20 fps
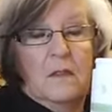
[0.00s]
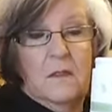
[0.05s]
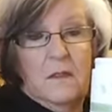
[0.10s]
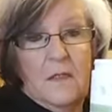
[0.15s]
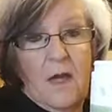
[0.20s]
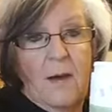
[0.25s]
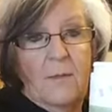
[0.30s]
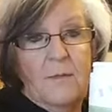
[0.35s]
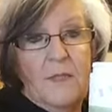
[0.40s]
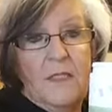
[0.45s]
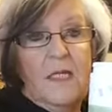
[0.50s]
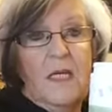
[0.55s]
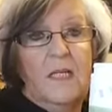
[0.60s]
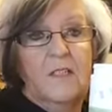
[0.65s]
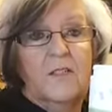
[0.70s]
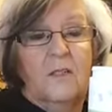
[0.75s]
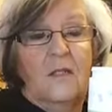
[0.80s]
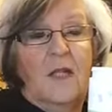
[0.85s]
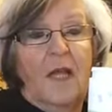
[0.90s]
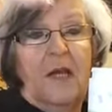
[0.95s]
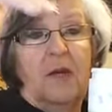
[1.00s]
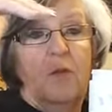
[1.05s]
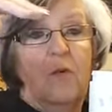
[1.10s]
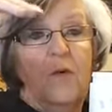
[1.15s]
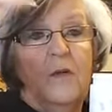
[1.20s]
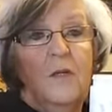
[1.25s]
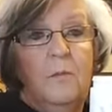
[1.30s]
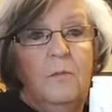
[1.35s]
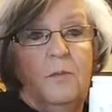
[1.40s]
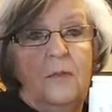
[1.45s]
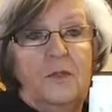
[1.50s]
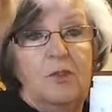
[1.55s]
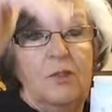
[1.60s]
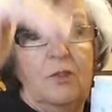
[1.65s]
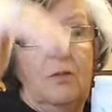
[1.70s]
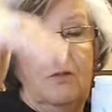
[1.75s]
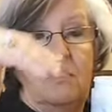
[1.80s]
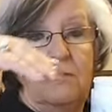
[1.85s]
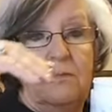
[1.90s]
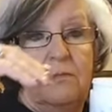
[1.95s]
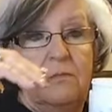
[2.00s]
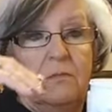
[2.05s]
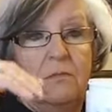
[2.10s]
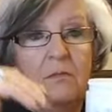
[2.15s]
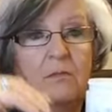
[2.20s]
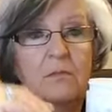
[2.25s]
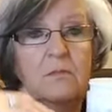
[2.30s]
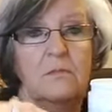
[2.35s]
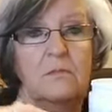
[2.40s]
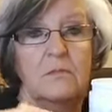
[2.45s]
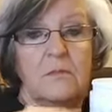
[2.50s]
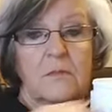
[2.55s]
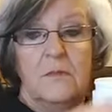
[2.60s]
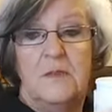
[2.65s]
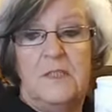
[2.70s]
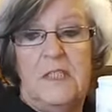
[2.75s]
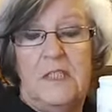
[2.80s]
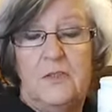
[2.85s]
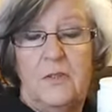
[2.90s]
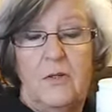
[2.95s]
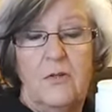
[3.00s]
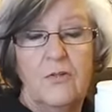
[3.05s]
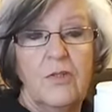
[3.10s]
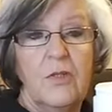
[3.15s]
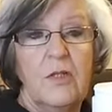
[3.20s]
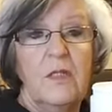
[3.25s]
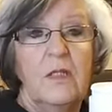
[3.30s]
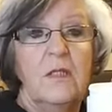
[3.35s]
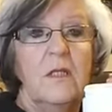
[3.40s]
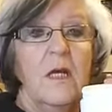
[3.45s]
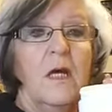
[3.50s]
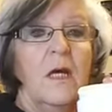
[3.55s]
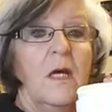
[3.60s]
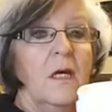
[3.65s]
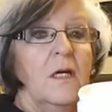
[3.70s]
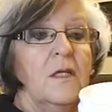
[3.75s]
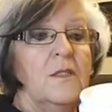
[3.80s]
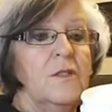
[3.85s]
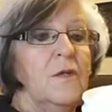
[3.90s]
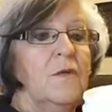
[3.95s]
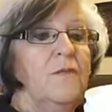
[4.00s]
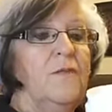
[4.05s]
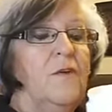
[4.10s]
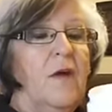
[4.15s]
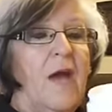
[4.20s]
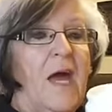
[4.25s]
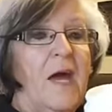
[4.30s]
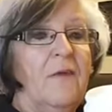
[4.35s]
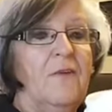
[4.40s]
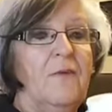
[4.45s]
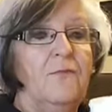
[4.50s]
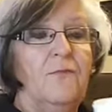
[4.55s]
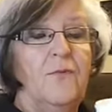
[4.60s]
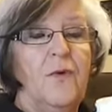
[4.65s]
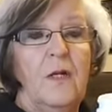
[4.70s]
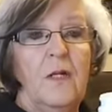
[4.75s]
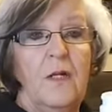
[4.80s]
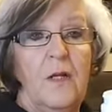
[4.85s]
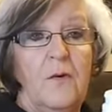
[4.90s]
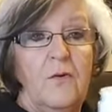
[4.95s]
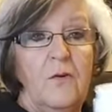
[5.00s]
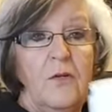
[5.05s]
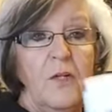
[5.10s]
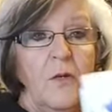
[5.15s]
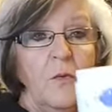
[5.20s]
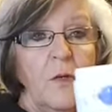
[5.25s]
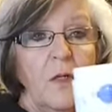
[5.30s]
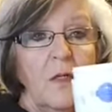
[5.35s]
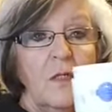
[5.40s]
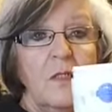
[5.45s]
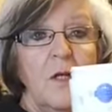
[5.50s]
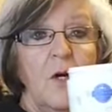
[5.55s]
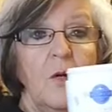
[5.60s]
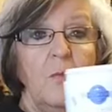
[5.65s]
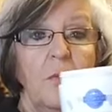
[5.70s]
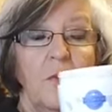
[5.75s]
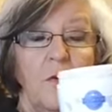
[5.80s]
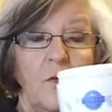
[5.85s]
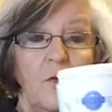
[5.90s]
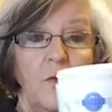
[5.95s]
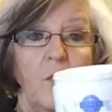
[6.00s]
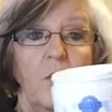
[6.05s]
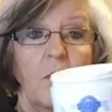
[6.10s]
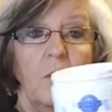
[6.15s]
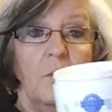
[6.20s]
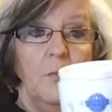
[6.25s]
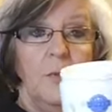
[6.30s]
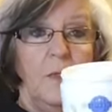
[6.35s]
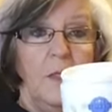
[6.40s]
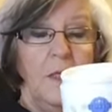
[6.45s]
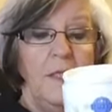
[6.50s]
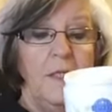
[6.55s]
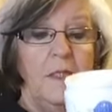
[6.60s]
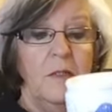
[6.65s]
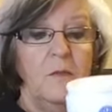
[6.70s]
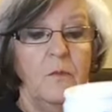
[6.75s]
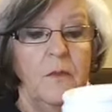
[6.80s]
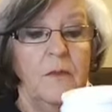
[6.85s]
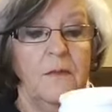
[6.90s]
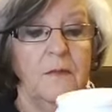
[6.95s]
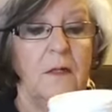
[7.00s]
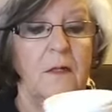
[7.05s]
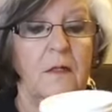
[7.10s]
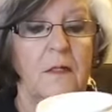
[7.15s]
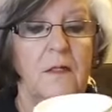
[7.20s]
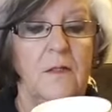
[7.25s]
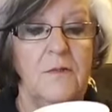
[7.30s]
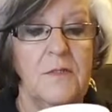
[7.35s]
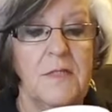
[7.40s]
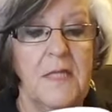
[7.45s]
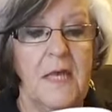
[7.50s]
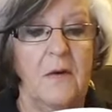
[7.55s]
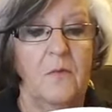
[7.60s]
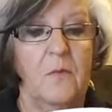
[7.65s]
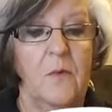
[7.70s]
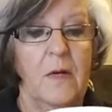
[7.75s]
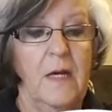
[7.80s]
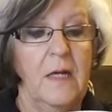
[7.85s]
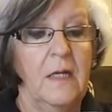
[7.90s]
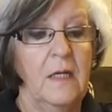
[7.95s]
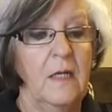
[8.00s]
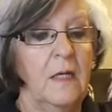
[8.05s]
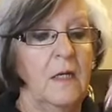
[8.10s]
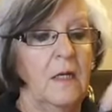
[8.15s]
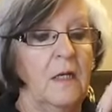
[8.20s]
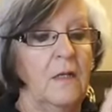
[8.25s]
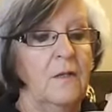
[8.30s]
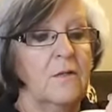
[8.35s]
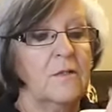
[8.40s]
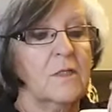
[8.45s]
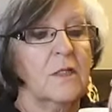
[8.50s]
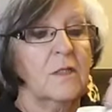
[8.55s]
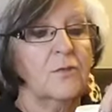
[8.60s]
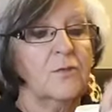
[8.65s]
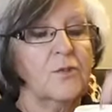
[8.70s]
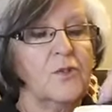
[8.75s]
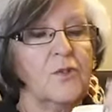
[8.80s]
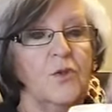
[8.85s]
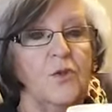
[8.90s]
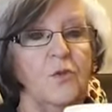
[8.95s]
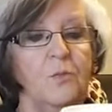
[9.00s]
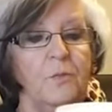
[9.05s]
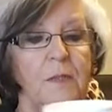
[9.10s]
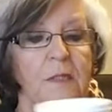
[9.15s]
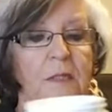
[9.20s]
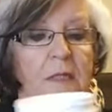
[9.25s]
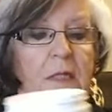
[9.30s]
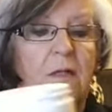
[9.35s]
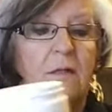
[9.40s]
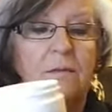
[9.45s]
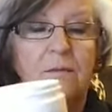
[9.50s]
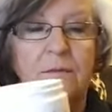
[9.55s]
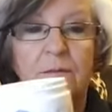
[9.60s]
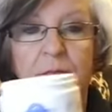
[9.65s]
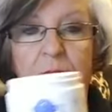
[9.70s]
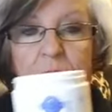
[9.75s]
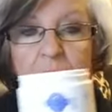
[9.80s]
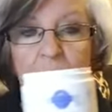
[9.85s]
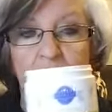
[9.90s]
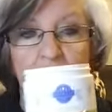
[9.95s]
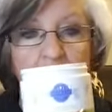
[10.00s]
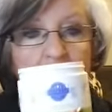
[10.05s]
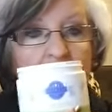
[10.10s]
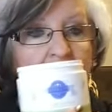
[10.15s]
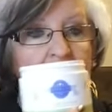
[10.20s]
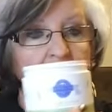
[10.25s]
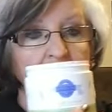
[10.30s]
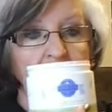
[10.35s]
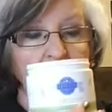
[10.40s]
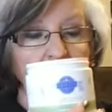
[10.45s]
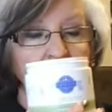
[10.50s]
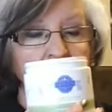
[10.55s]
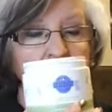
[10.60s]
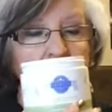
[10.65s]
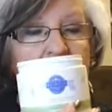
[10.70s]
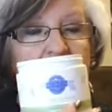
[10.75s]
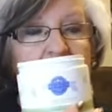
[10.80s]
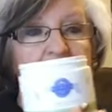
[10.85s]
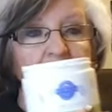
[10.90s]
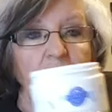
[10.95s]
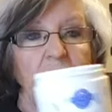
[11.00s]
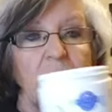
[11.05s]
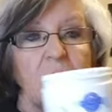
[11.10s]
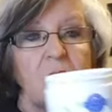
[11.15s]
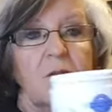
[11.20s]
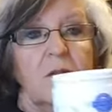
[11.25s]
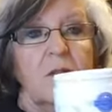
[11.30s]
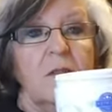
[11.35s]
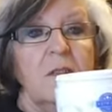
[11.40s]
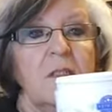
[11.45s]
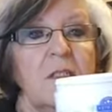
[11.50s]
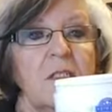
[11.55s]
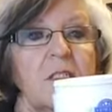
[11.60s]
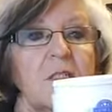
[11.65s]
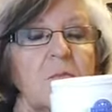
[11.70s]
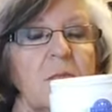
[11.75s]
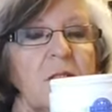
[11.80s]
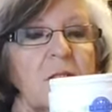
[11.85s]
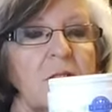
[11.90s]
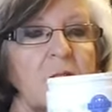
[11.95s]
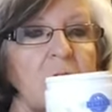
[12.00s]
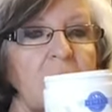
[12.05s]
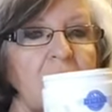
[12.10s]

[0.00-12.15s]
top section, like where you put your detergent. So if you have a front loader, you want to open the door and put it in with the clothes that way. There's a little scoop in there. This smells good and it smells